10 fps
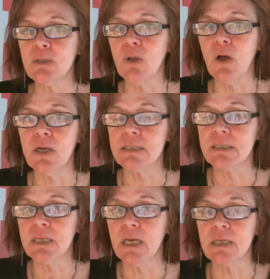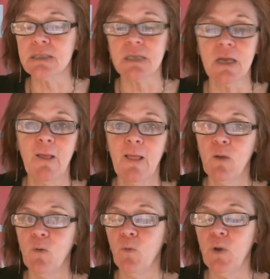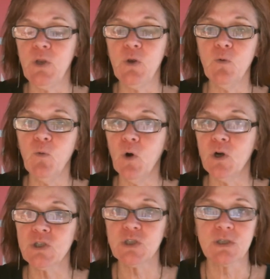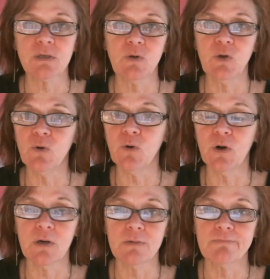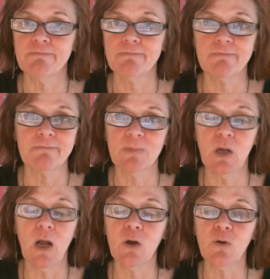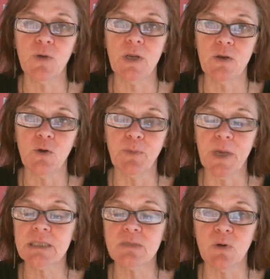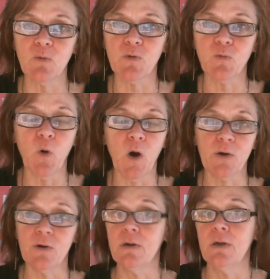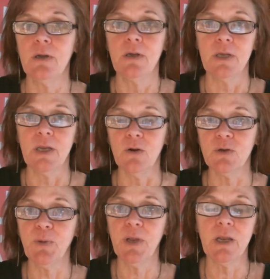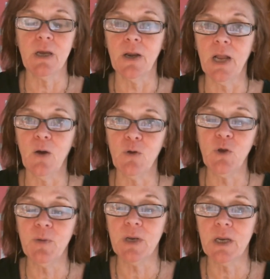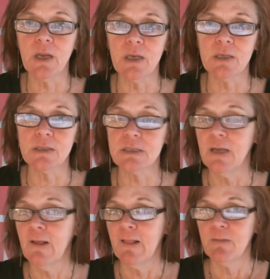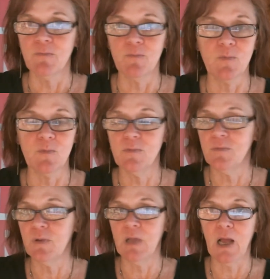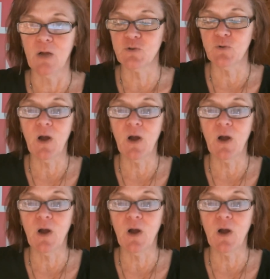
as long as it takes when you wash your concrete, your basement with water, depending on how humid it is, how